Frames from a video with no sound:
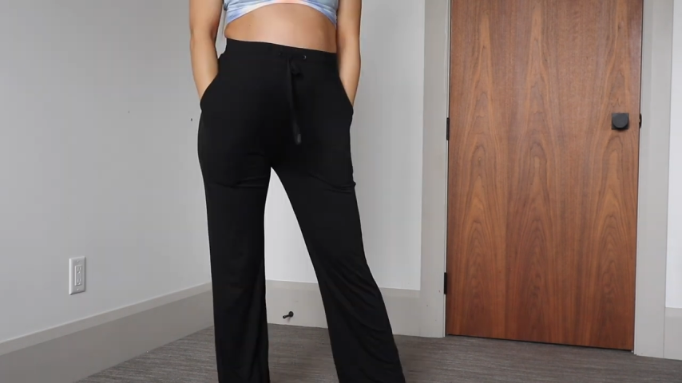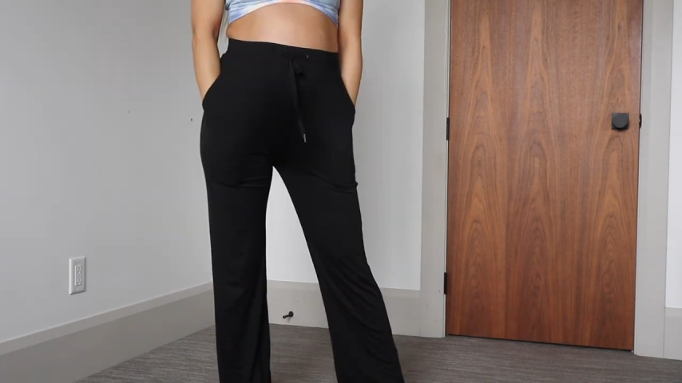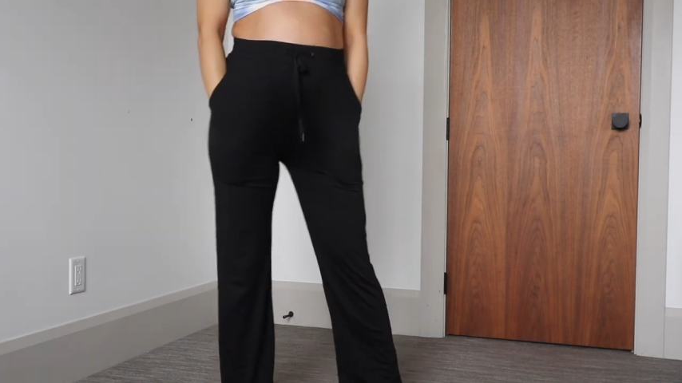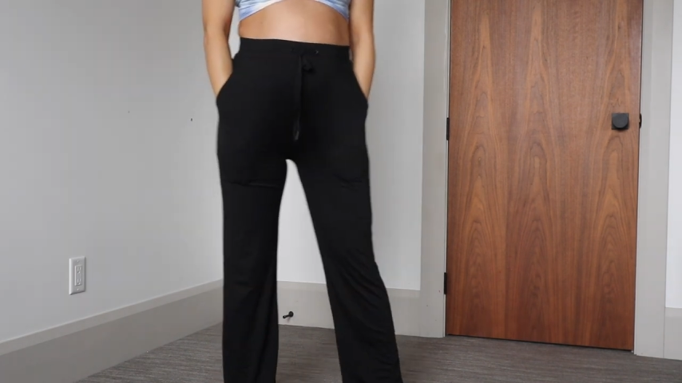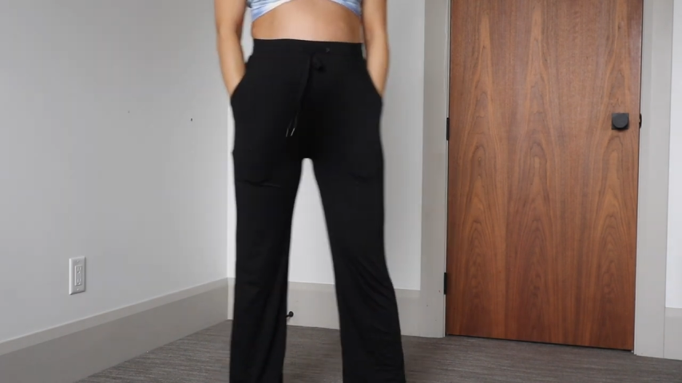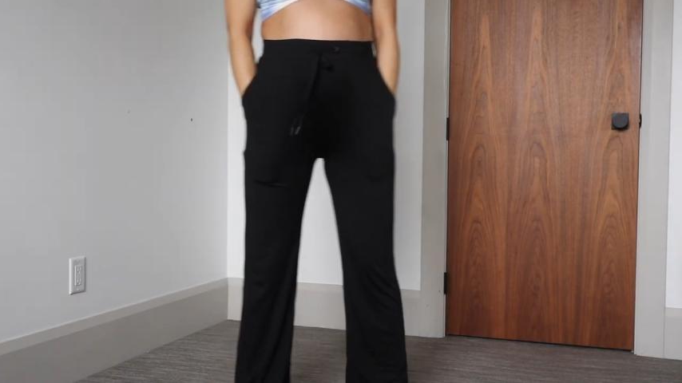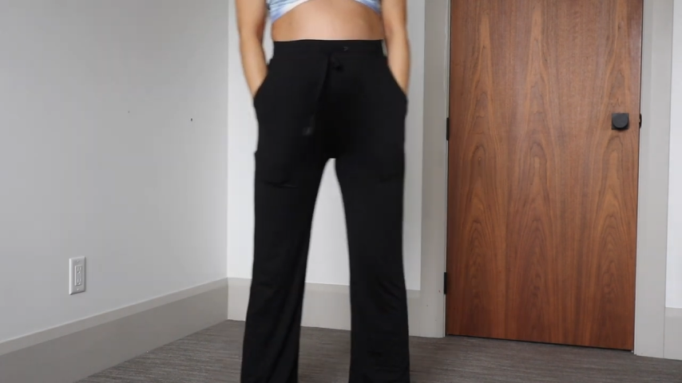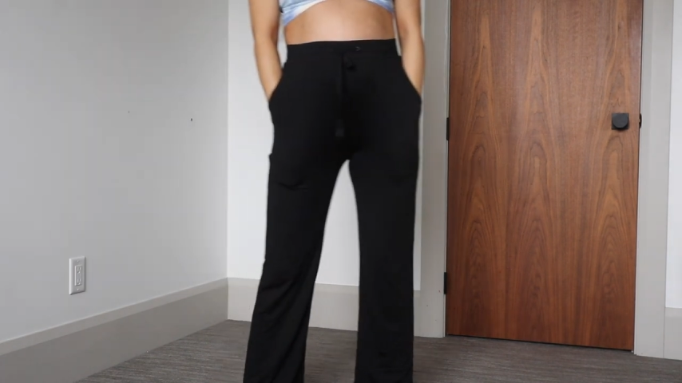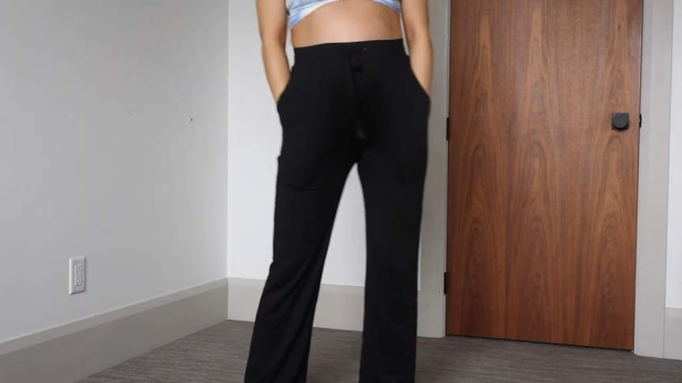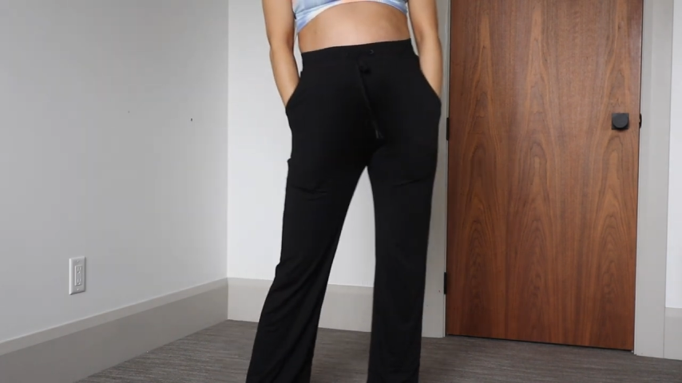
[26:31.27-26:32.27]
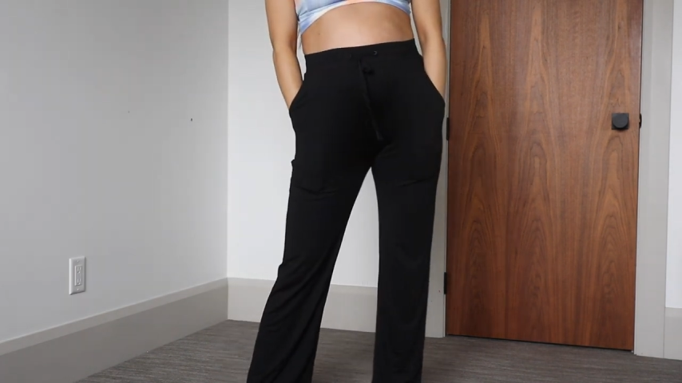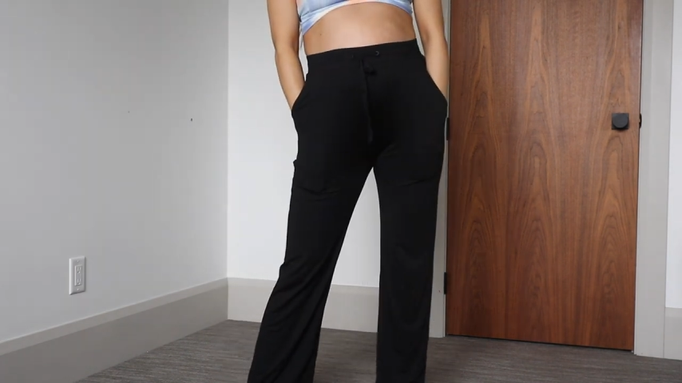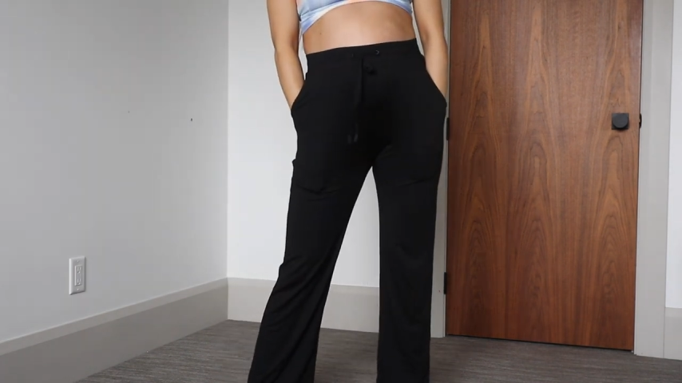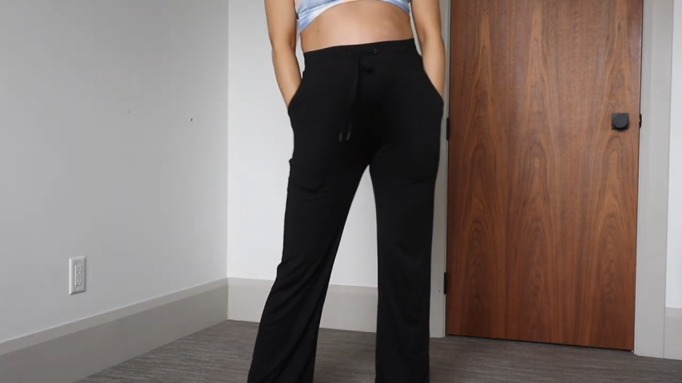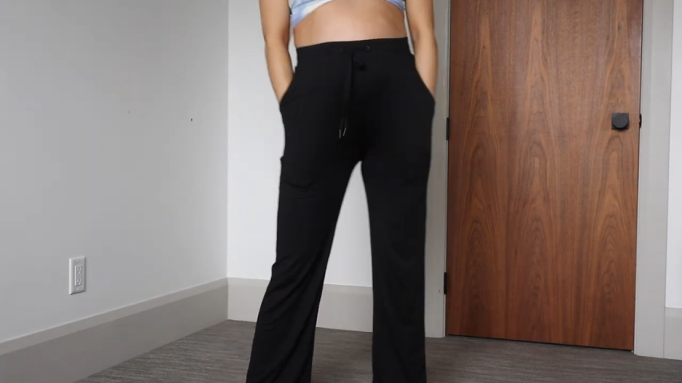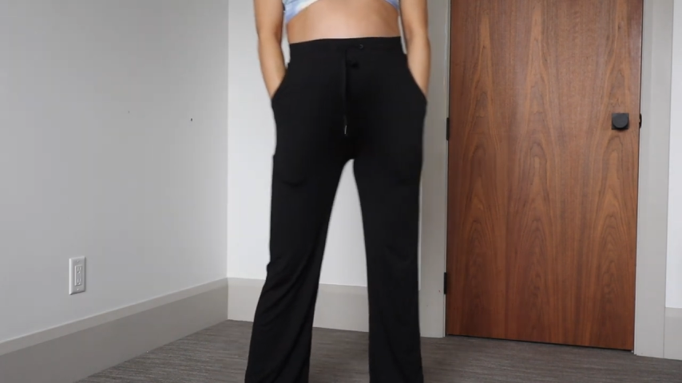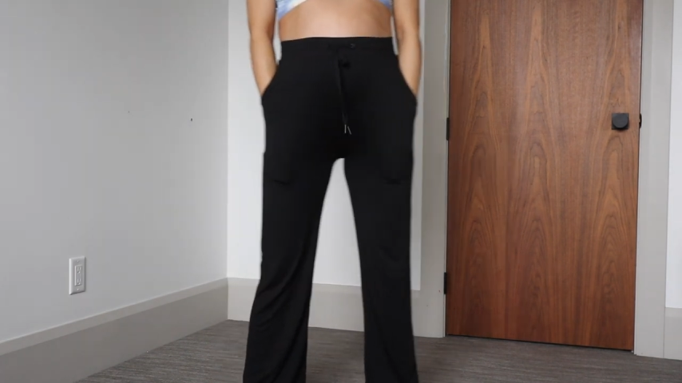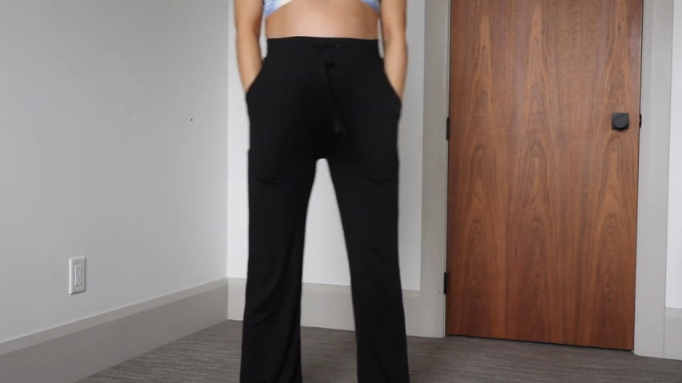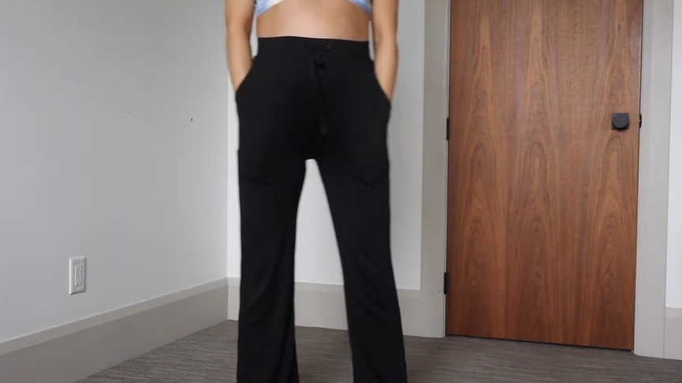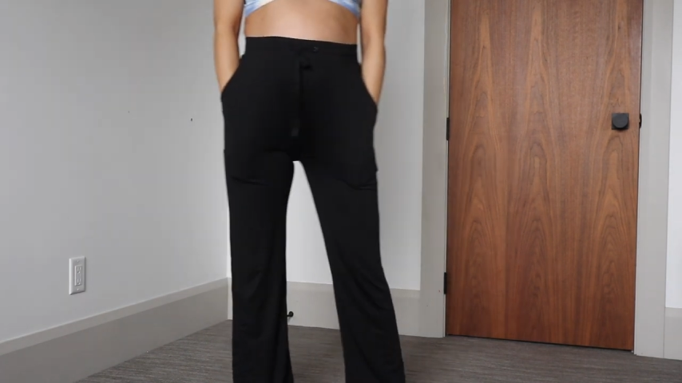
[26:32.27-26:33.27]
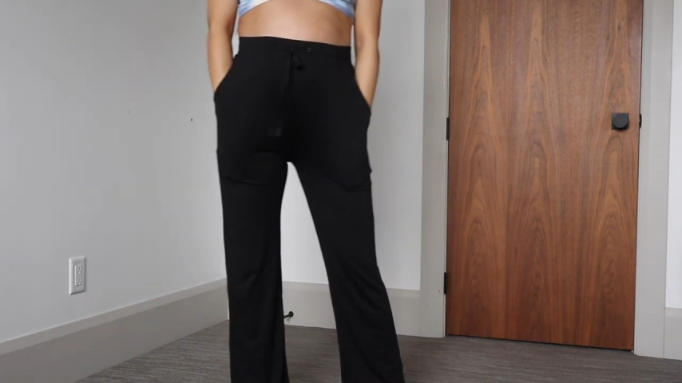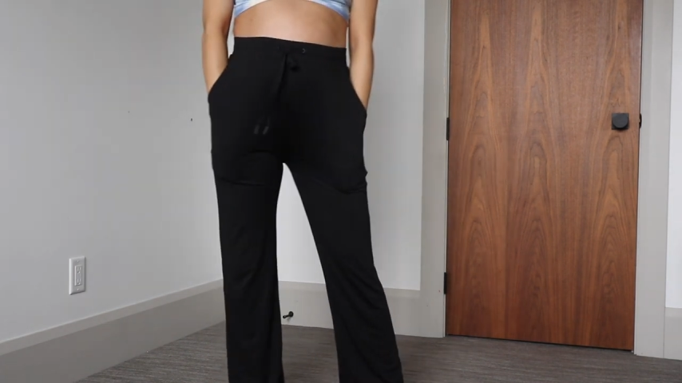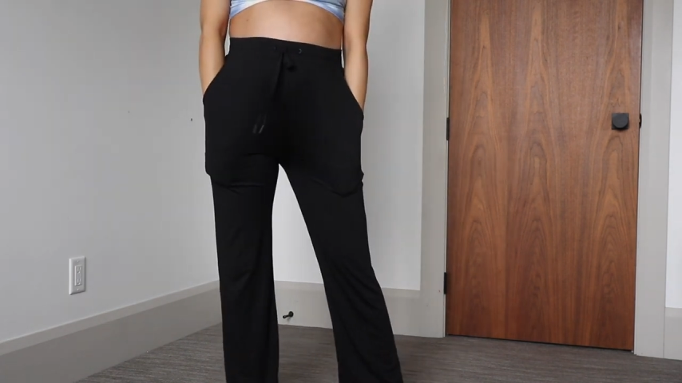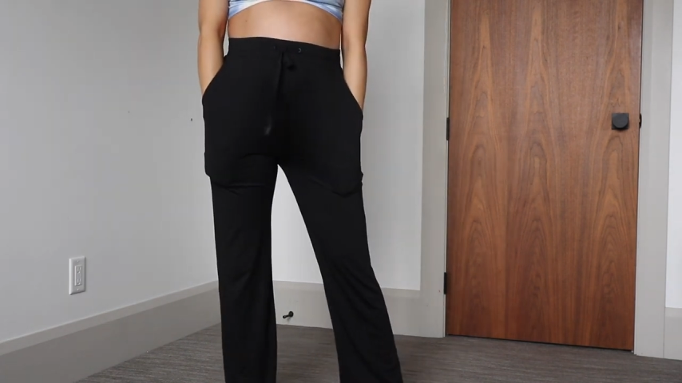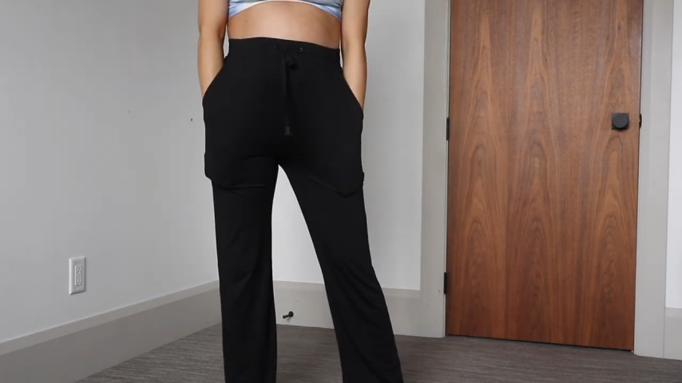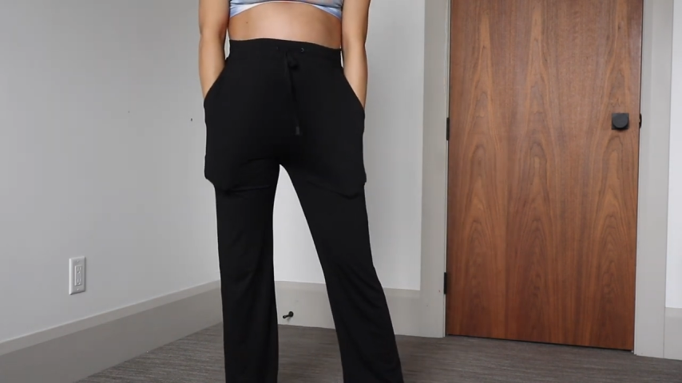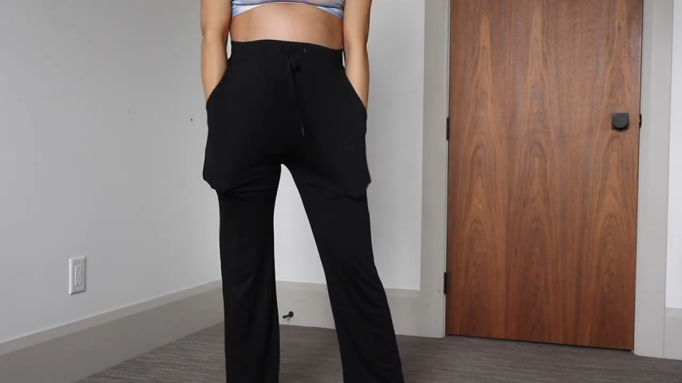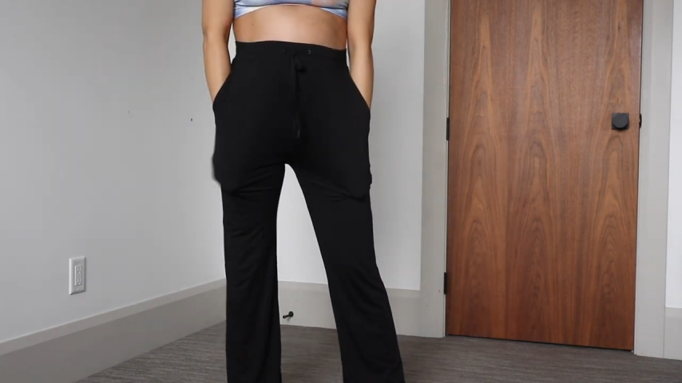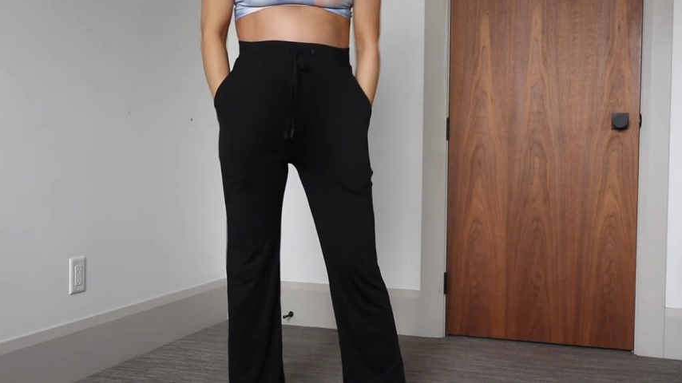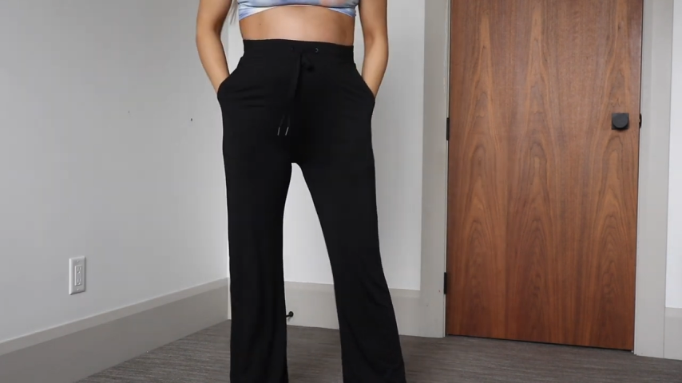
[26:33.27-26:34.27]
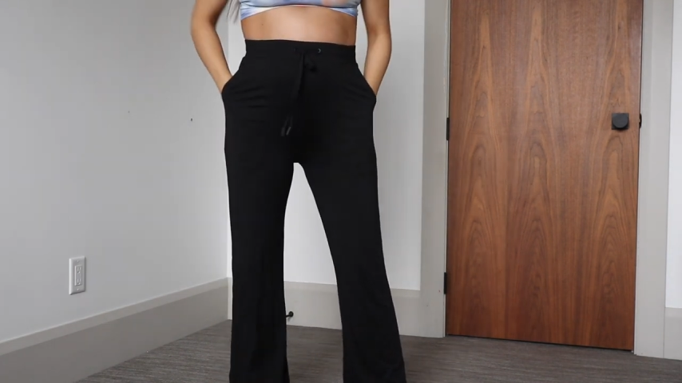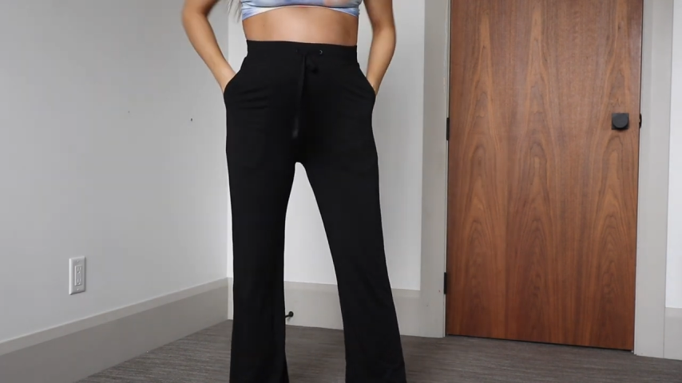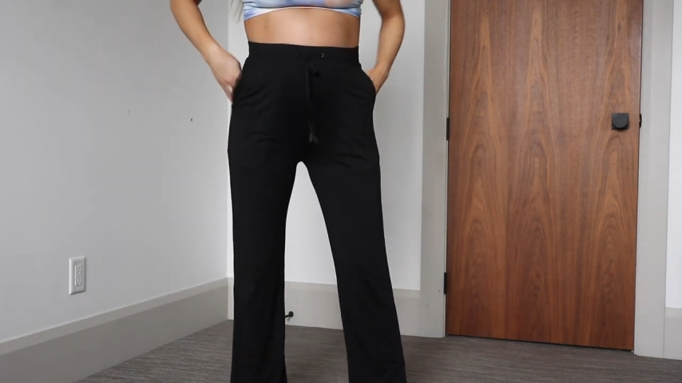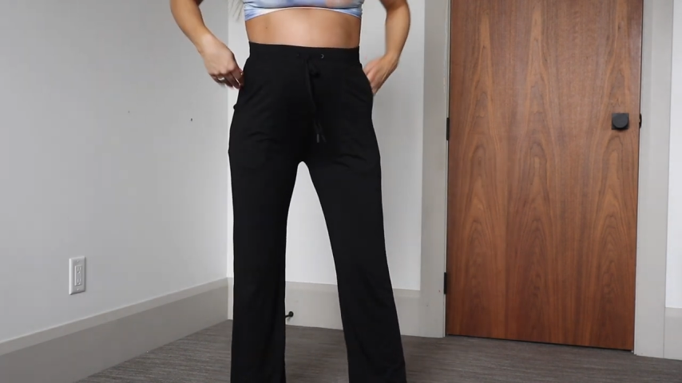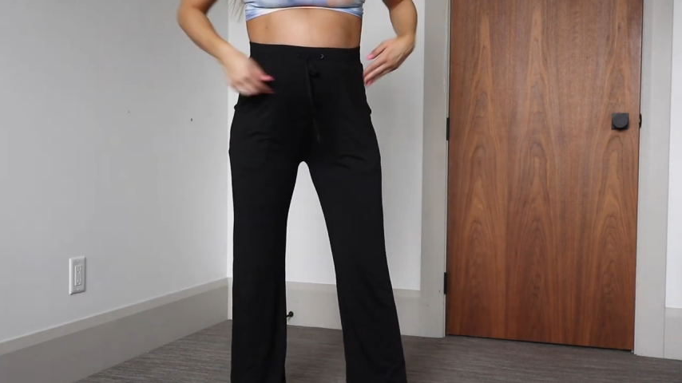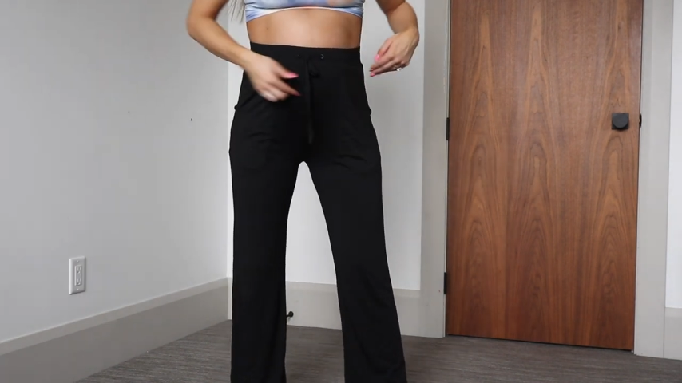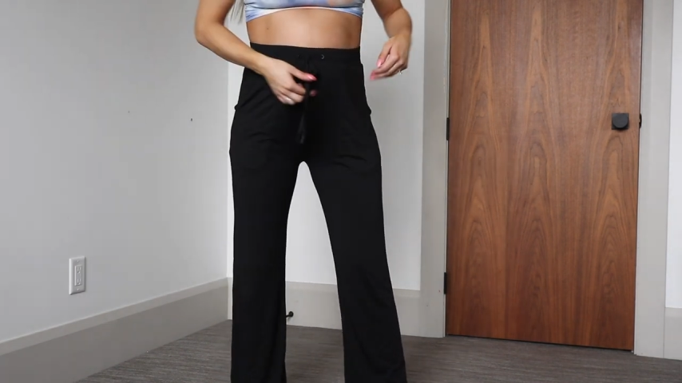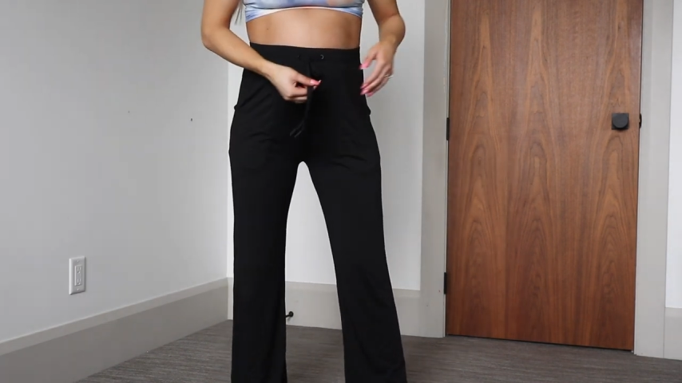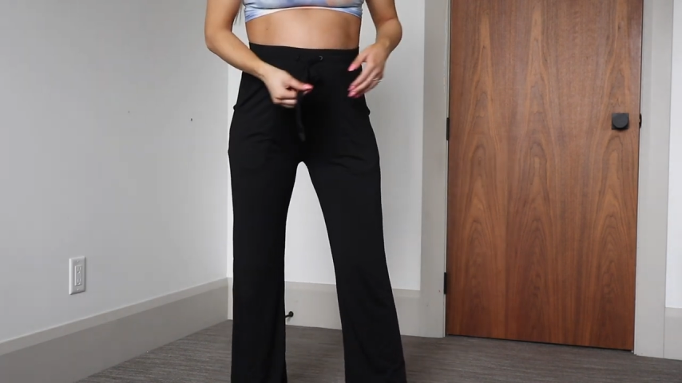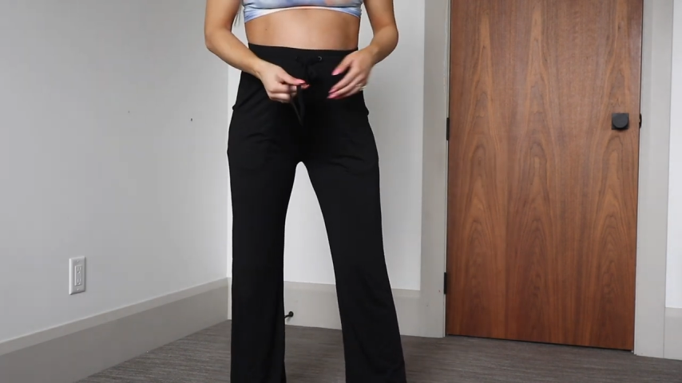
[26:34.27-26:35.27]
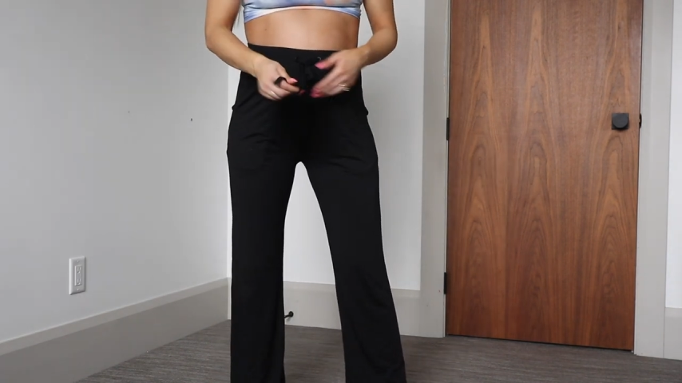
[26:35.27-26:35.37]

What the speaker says: Nobody's mouth can be seen.